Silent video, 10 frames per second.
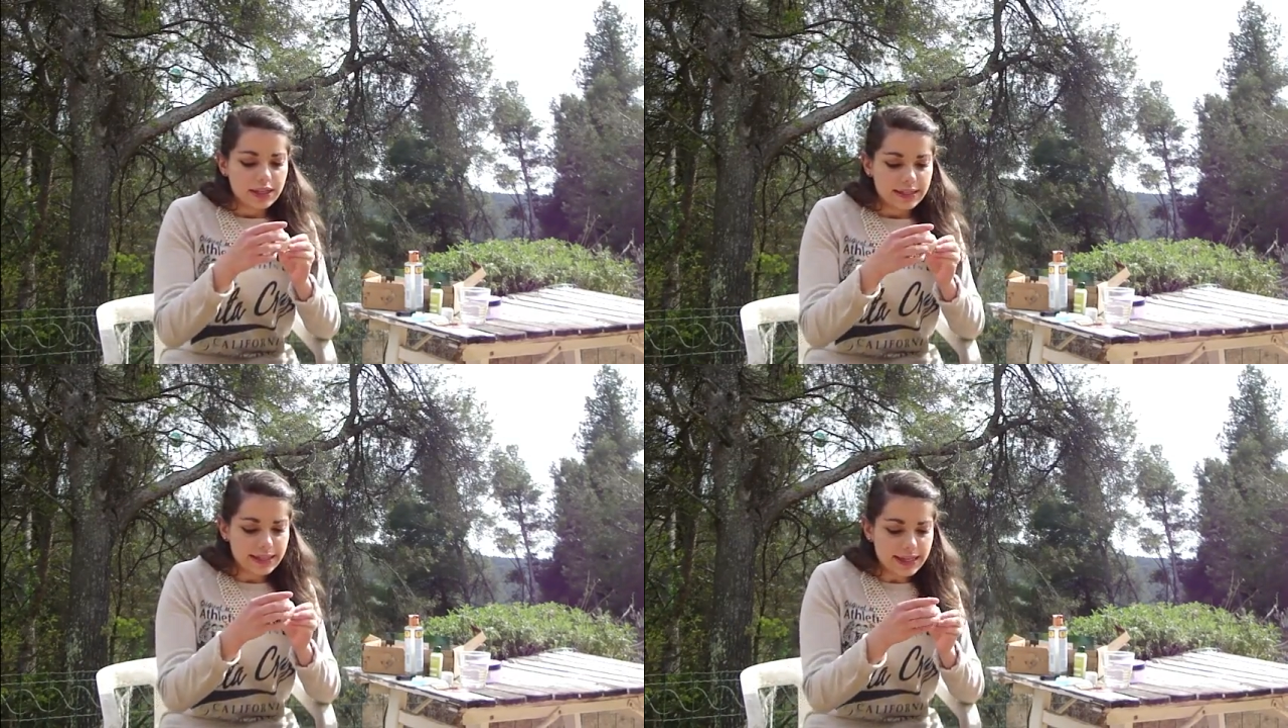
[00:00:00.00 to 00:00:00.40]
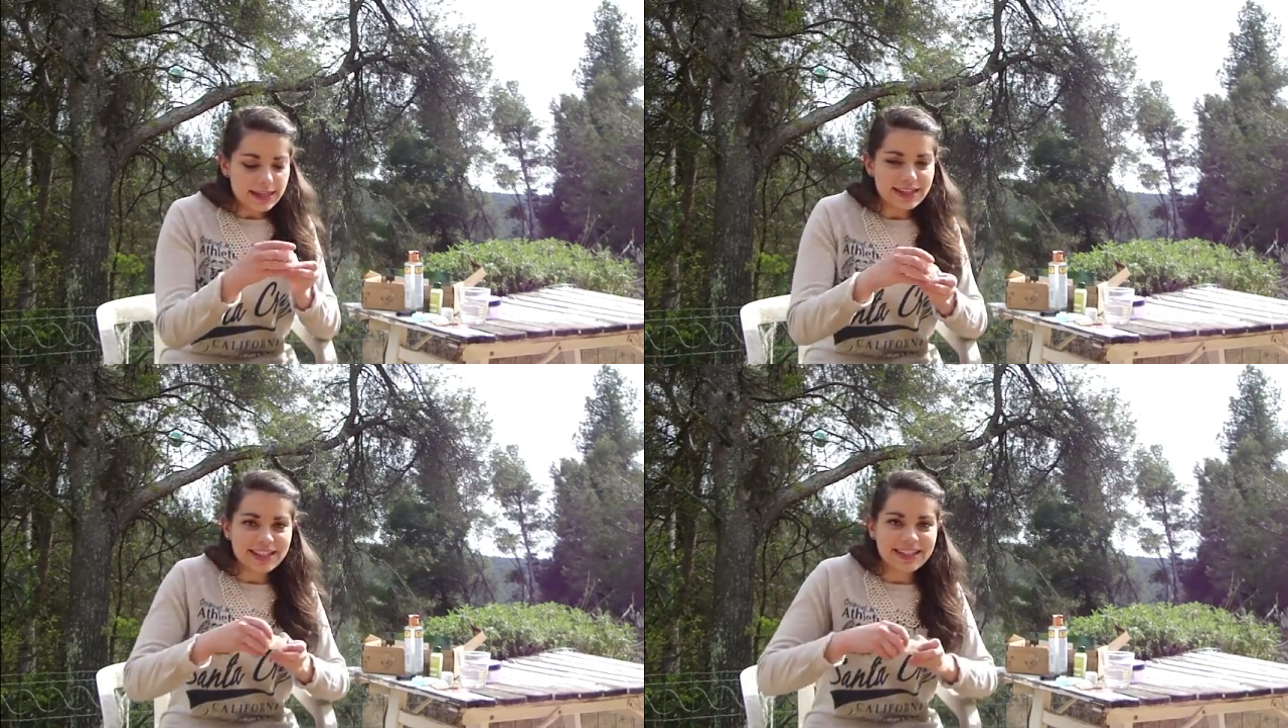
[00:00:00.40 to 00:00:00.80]

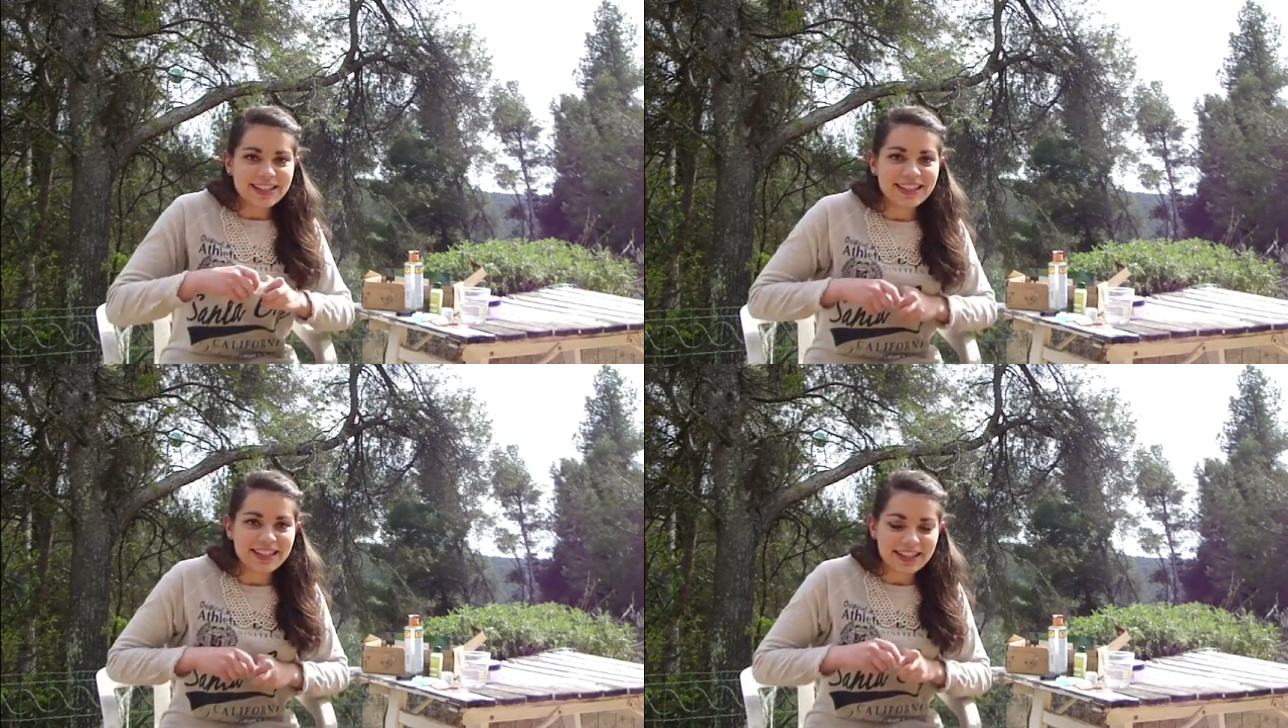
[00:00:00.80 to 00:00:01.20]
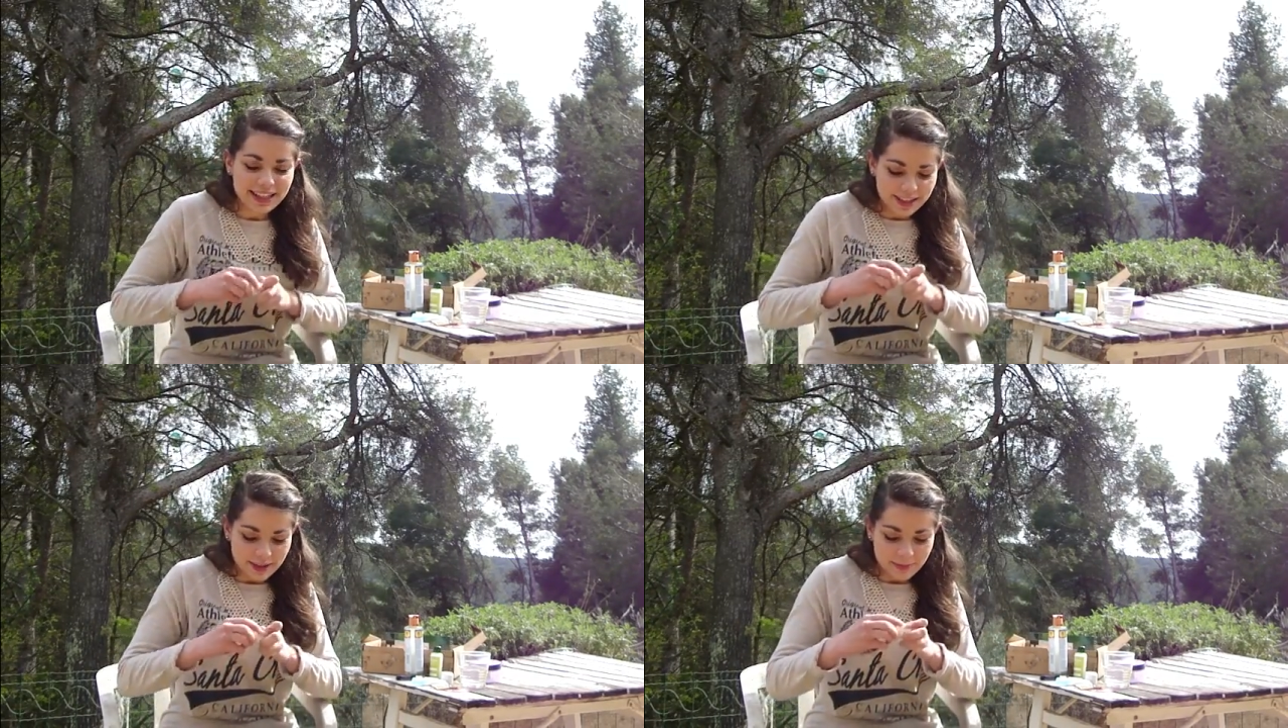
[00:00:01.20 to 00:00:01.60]
This
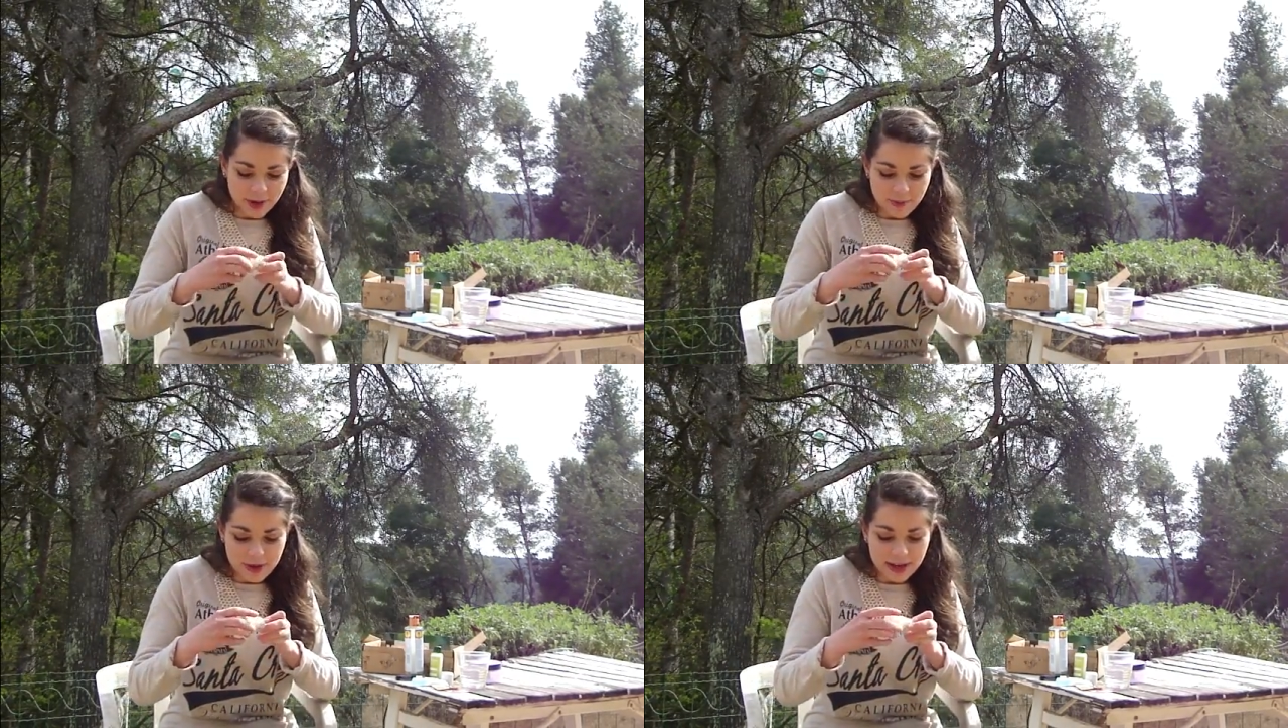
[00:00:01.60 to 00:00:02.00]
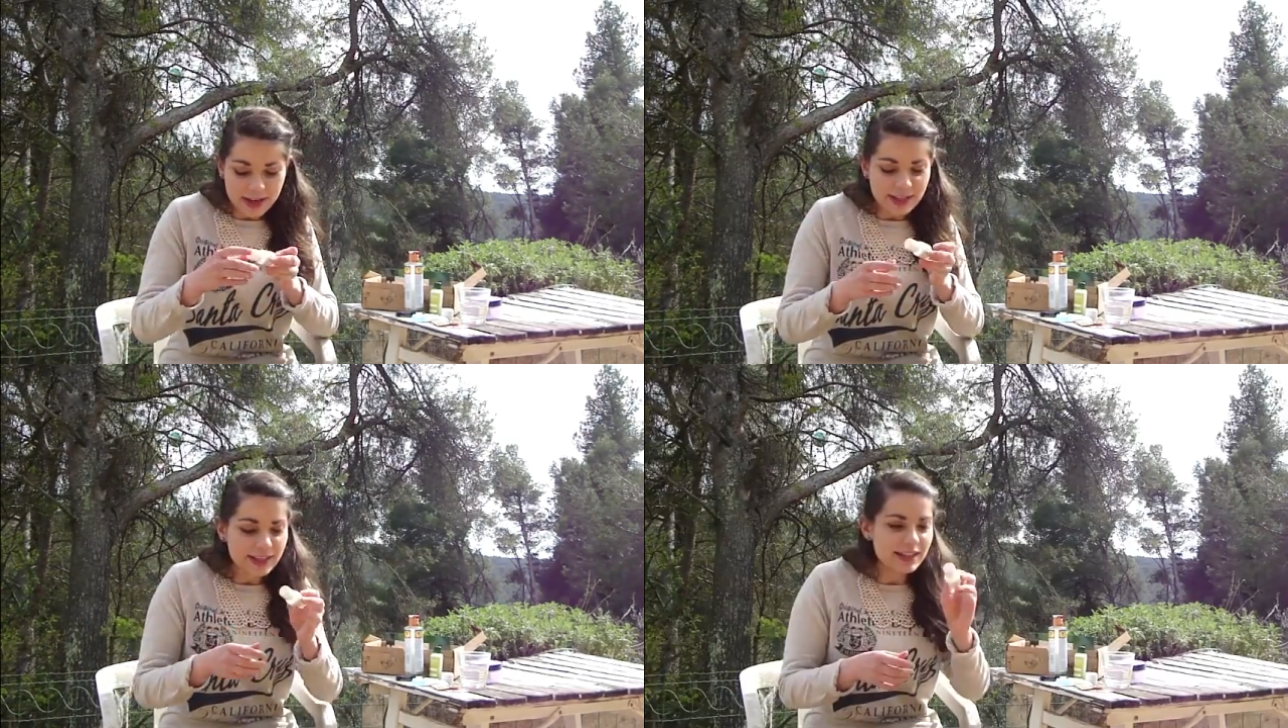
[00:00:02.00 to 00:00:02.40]
little
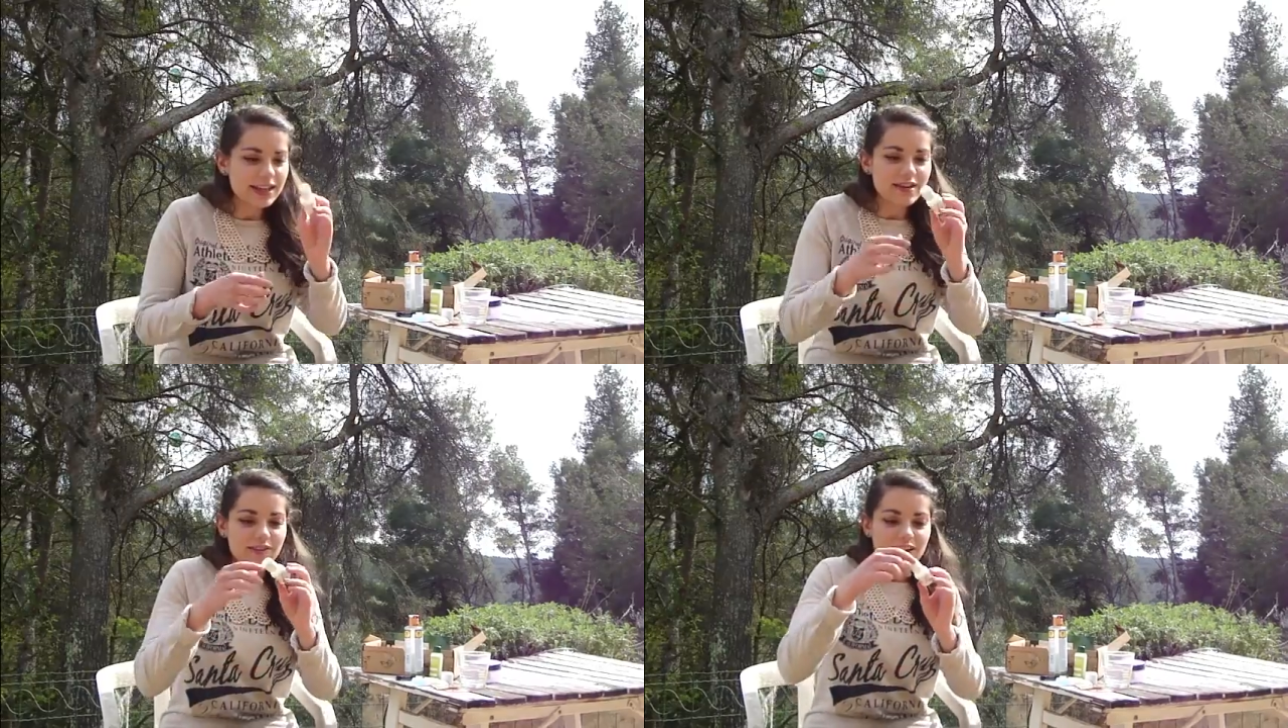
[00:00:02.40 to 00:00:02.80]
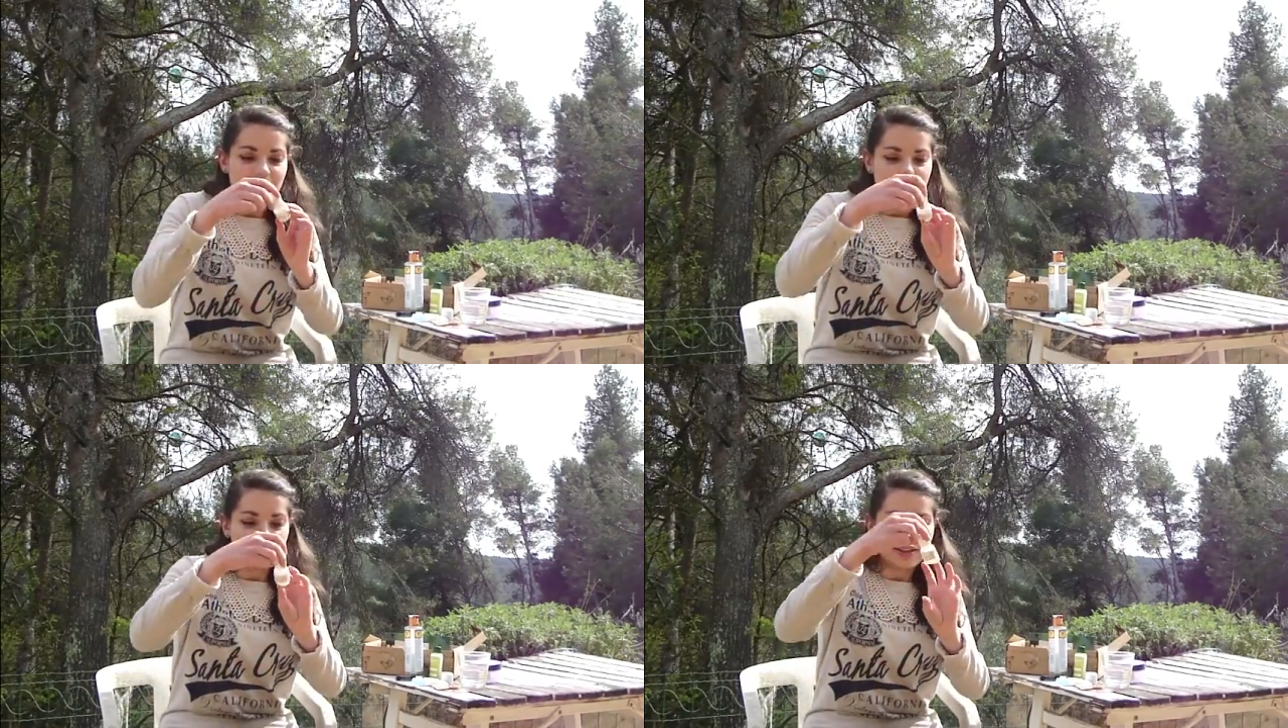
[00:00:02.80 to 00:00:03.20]
puppy that I have
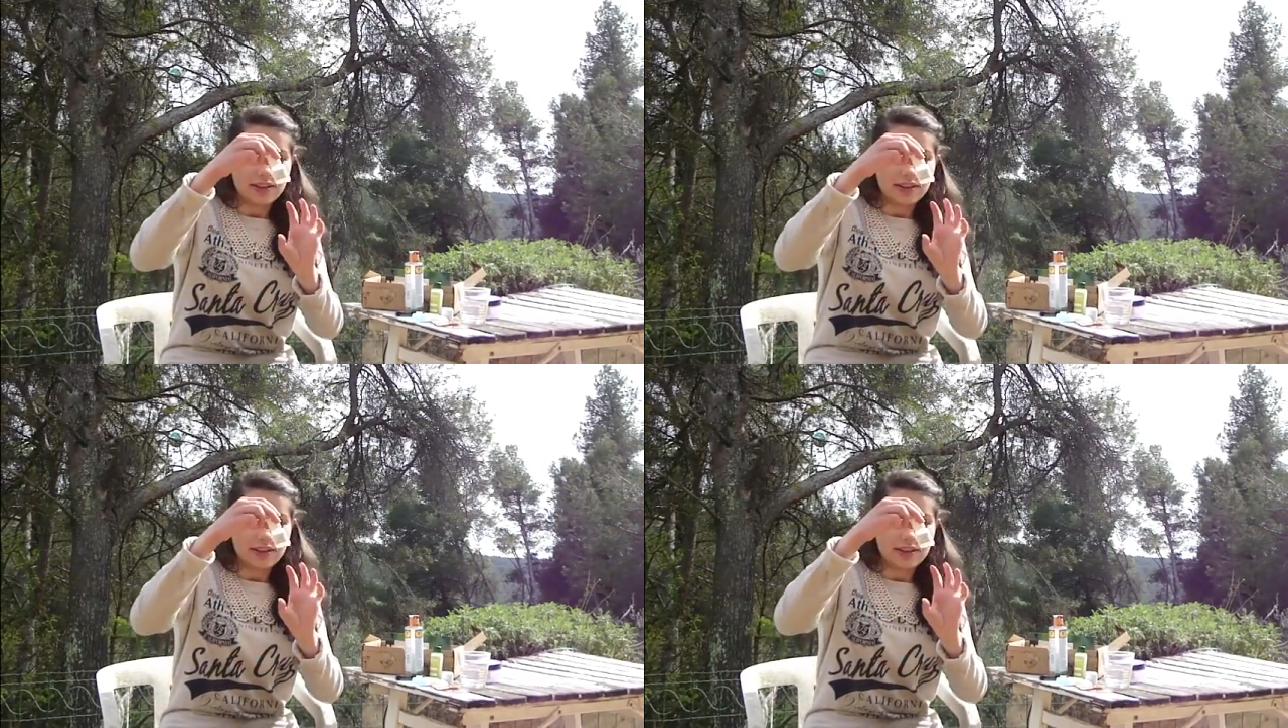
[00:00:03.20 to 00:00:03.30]
like